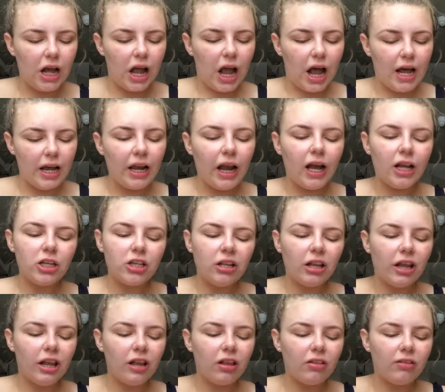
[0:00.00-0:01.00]
And
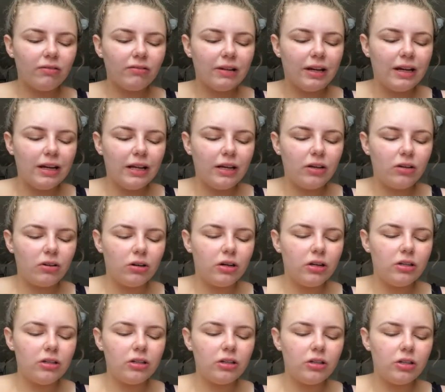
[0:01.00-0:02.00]
actually it's a really good